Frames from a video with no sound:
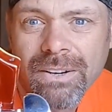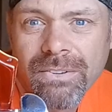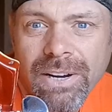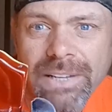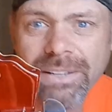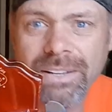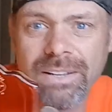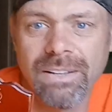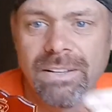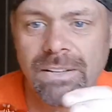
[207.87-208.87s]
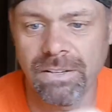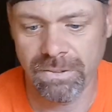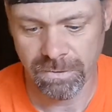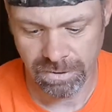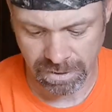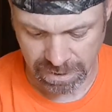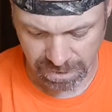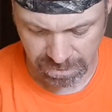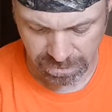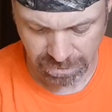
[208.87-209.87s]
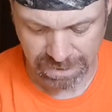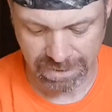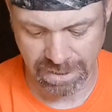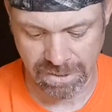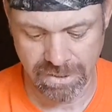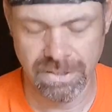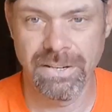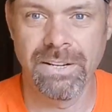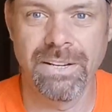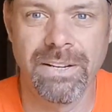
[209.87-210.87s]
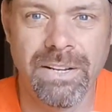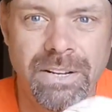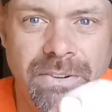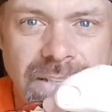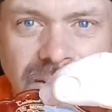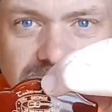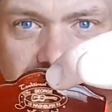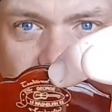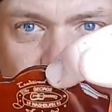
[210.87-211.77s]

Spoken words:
right, where's it at? Right there at the little